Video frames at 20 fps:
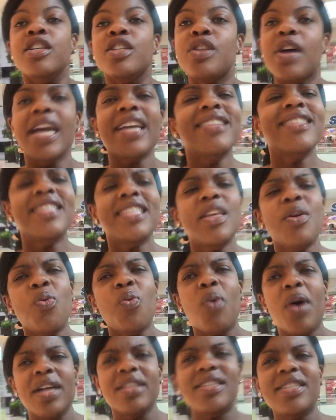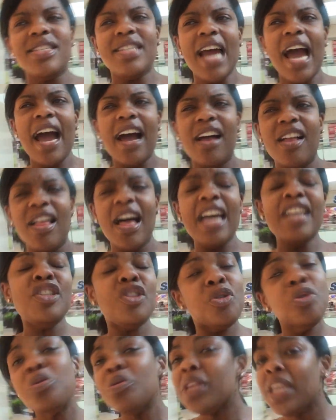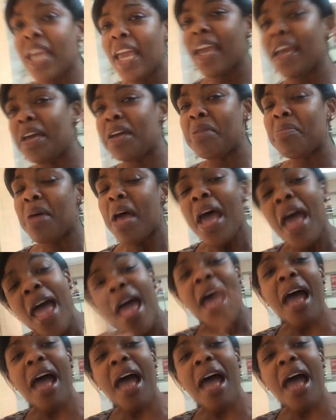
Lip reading: so I can see what style I truly am